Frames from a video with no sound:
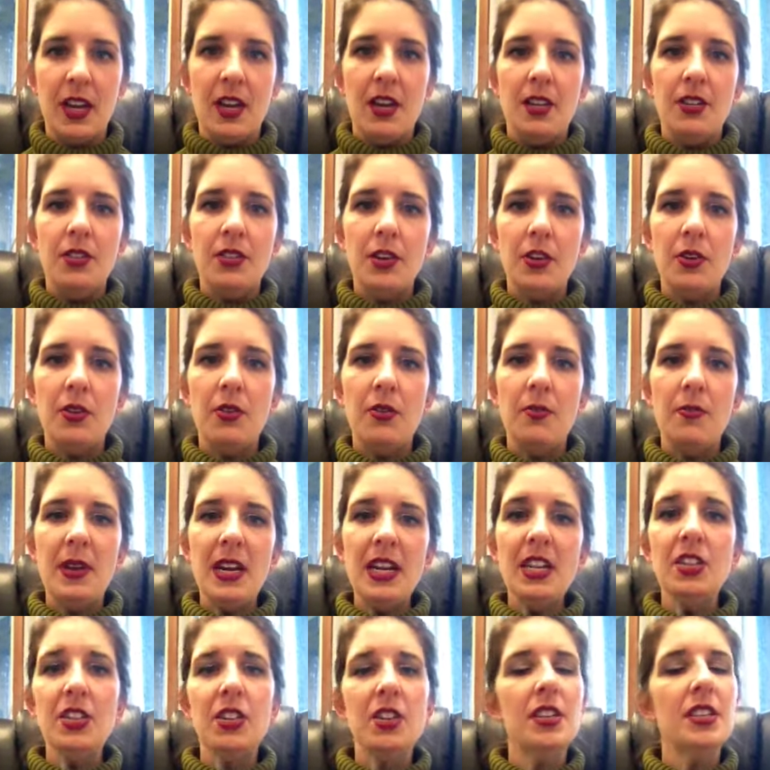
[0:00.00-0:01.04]
So make
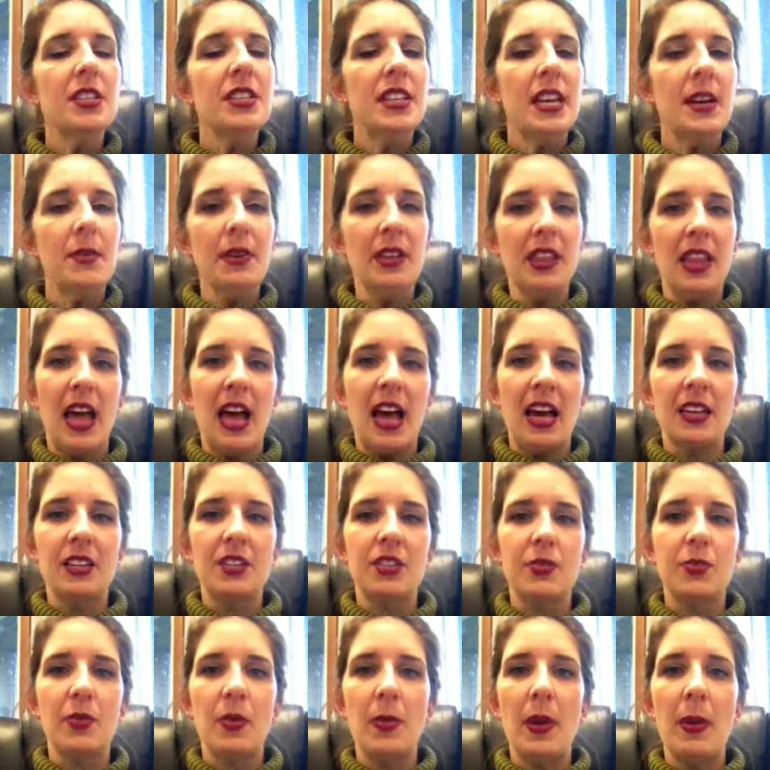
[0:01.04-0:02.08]
sure to stay
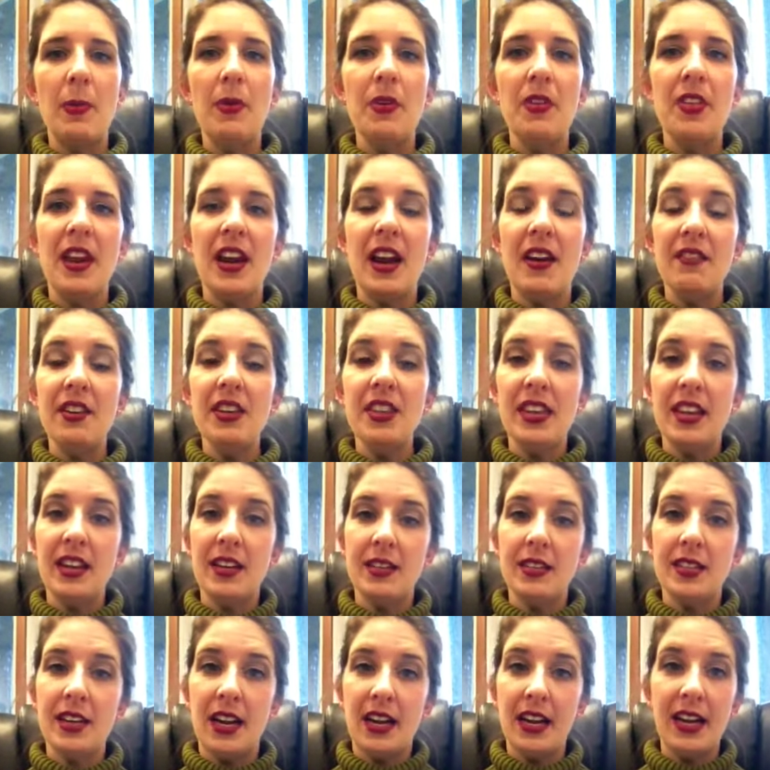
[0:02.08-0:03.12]
relaxed. Remember that everything
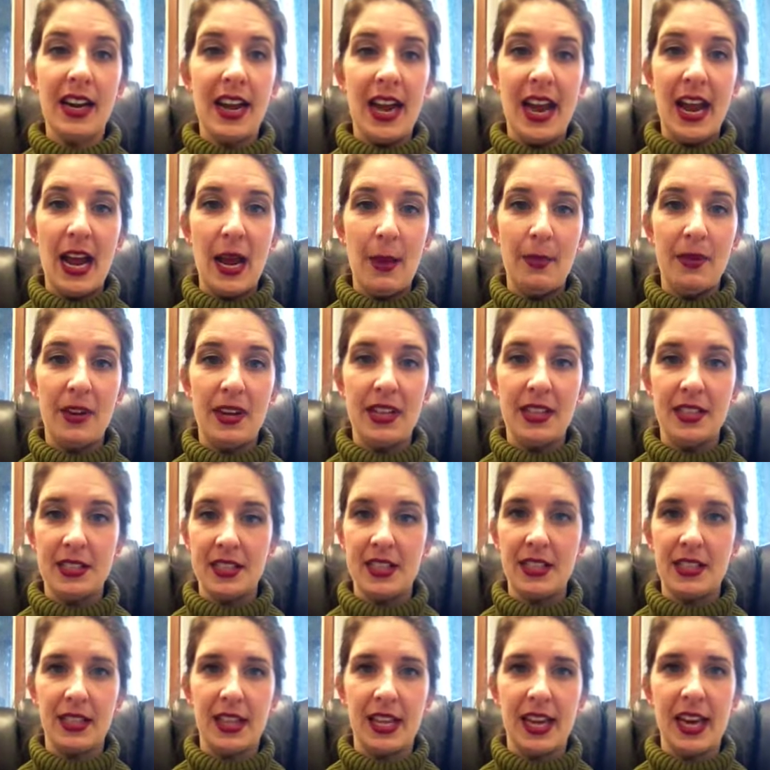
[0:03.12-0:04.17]
is not going to happen
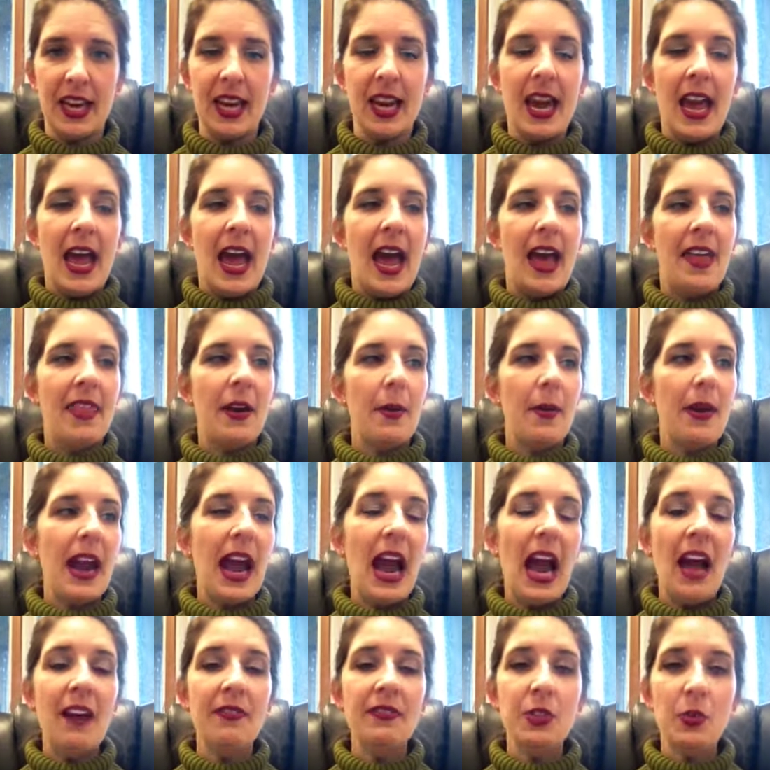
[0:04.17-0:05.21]
instantly, and that we
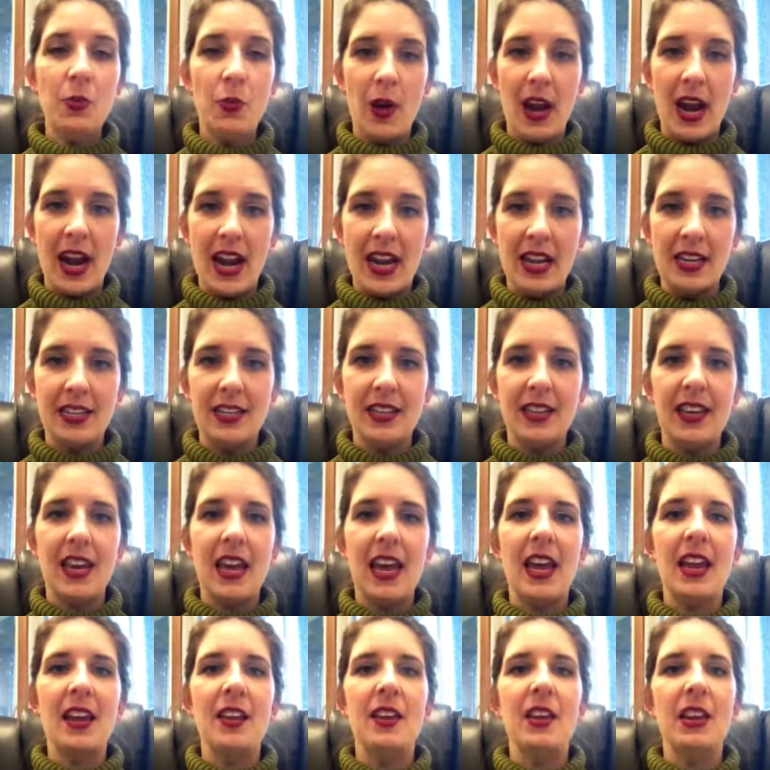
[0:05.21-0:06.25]
have to wait
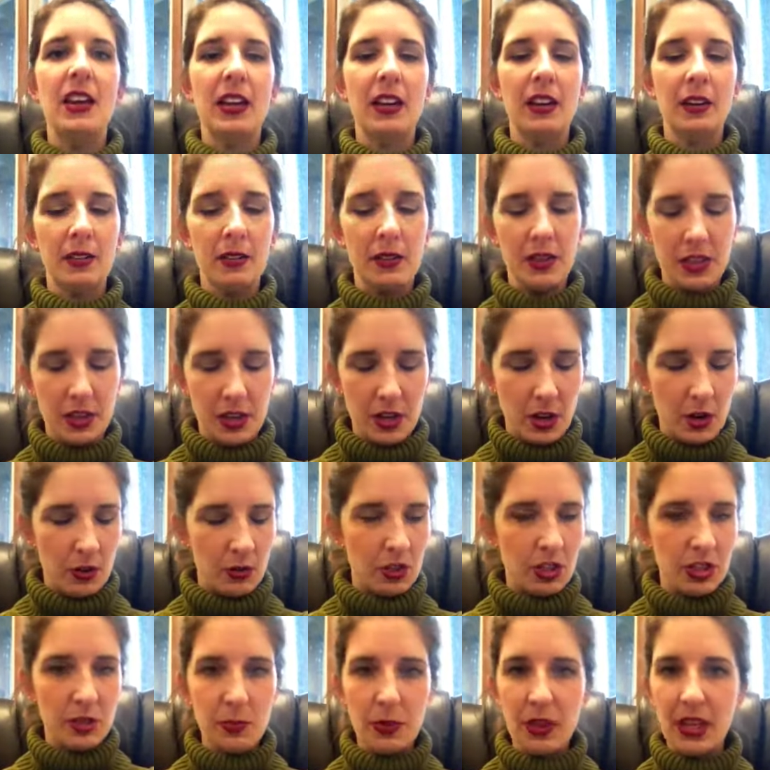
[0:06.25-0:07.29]
and
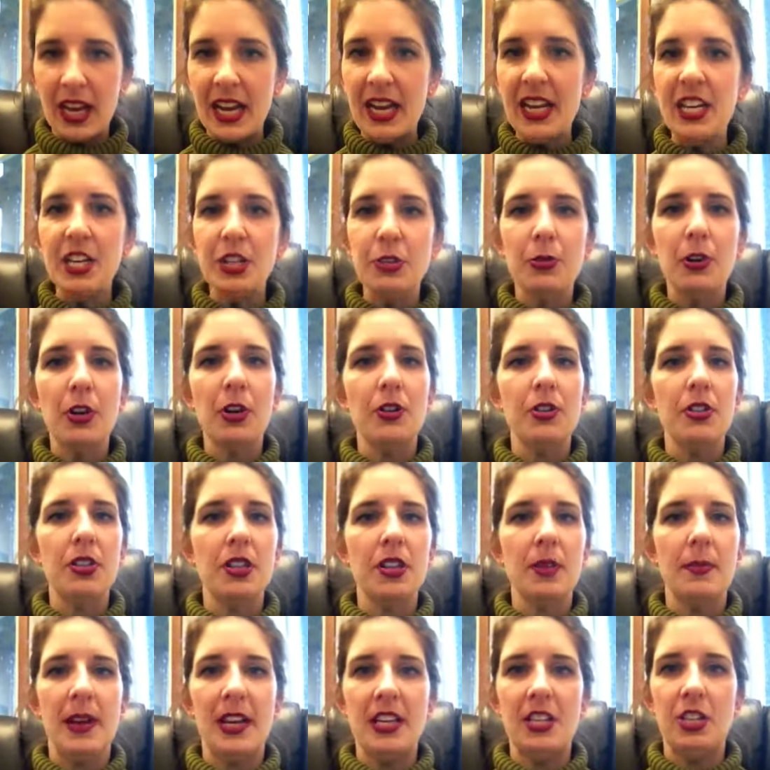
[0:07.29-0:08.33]
just plan each rehearsal
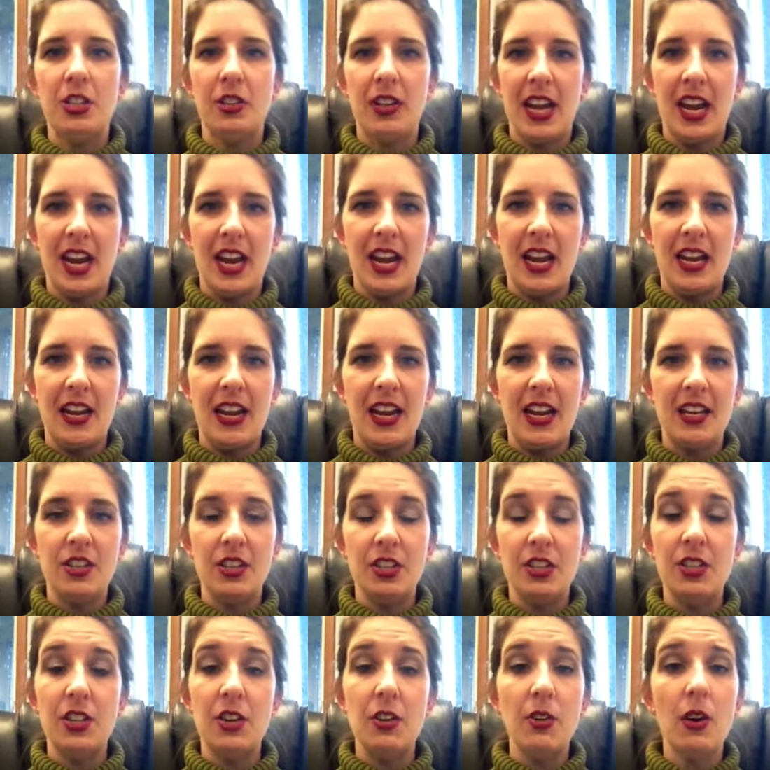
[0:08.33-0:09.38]
the best you can, and
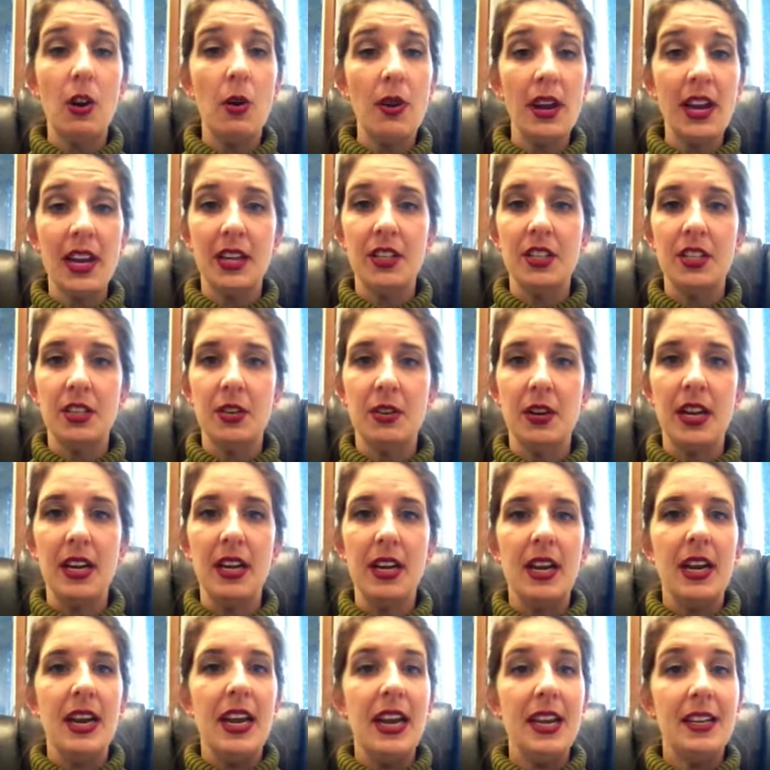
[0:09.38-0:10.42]
just know going into it,
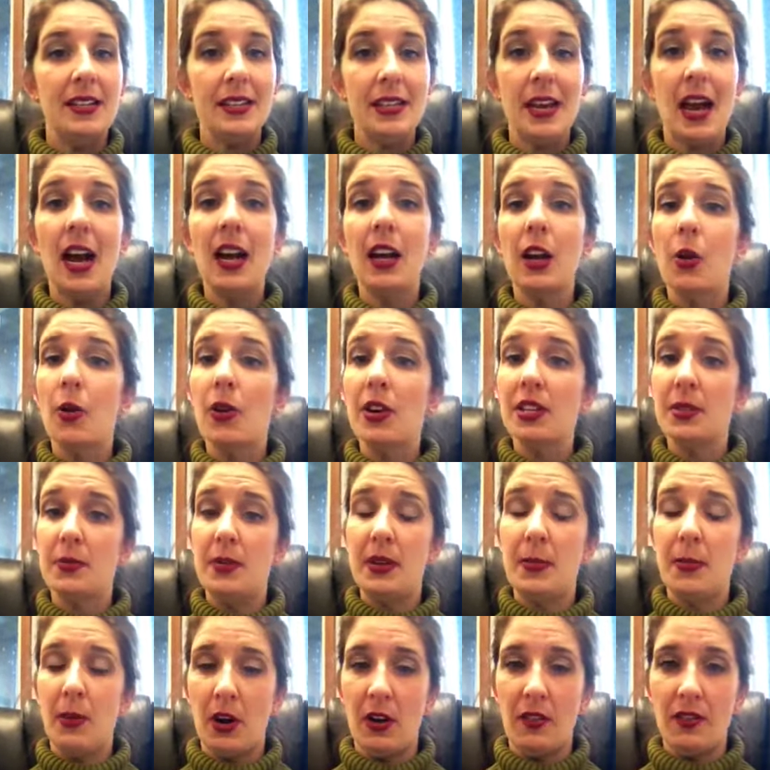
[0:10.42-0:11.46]
it's not going to be
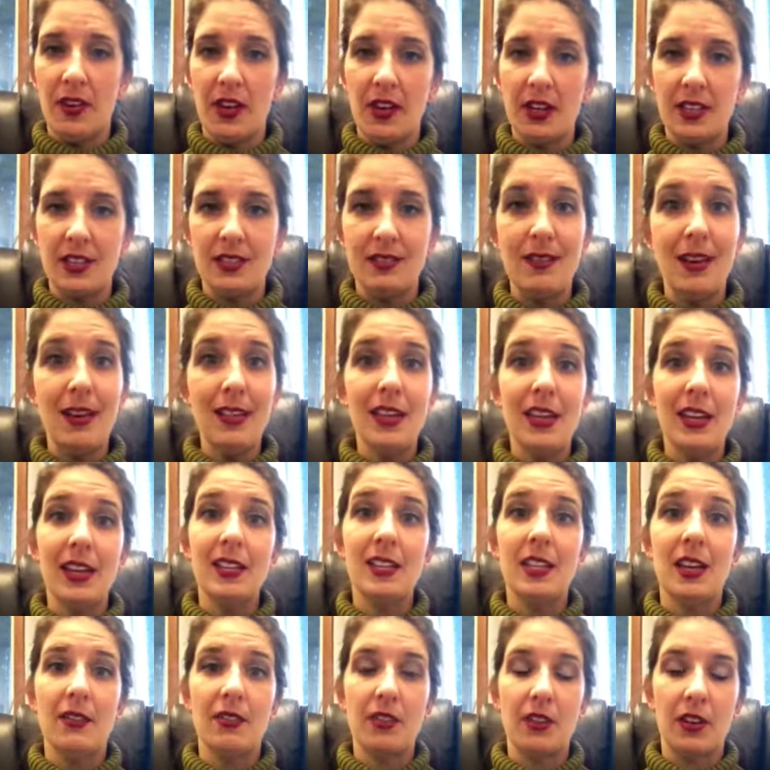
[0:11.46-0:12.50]
perfect. Nothing is
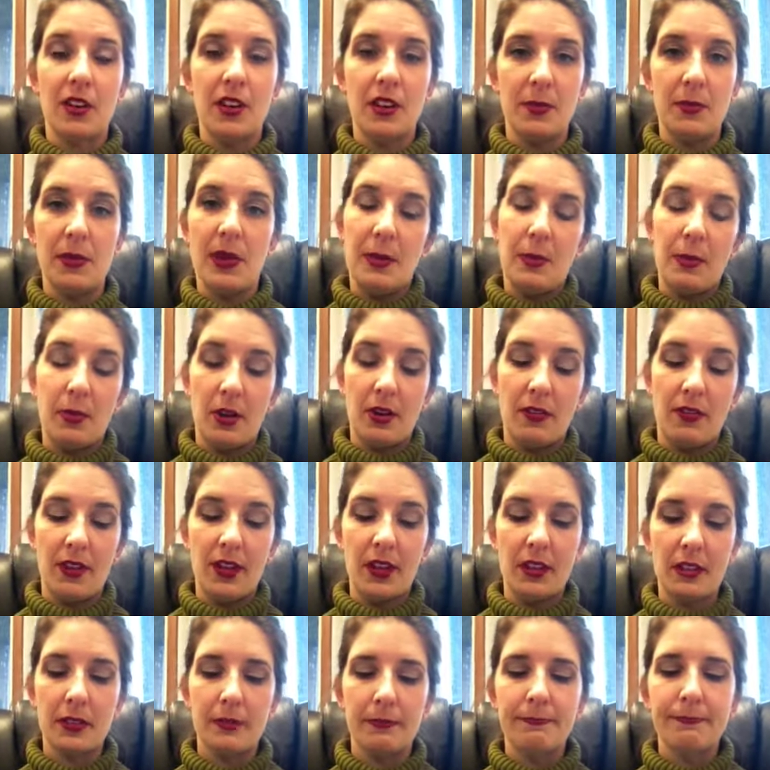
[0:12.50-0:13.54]
ever going to be
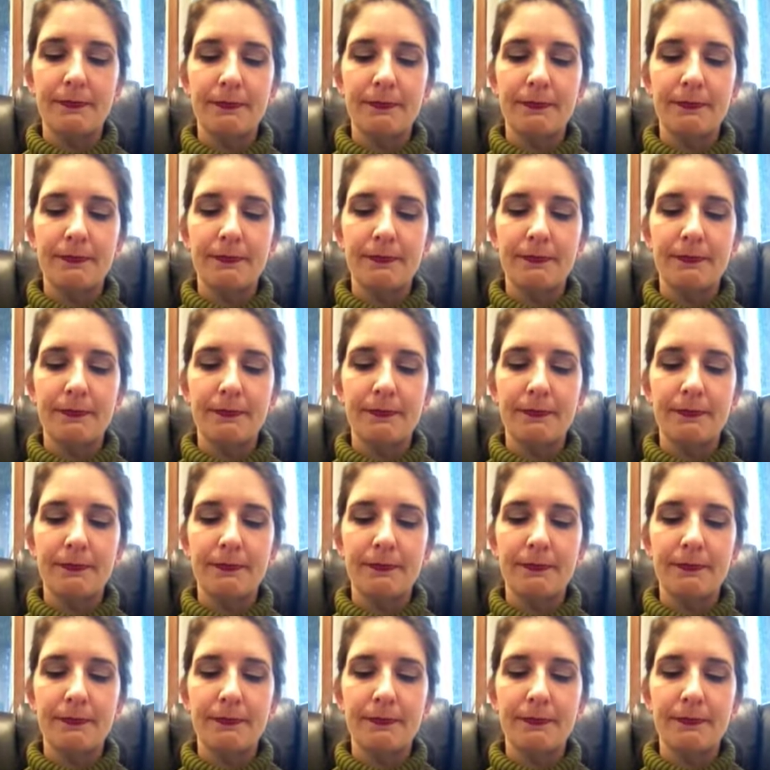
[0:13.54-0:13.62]
perfect.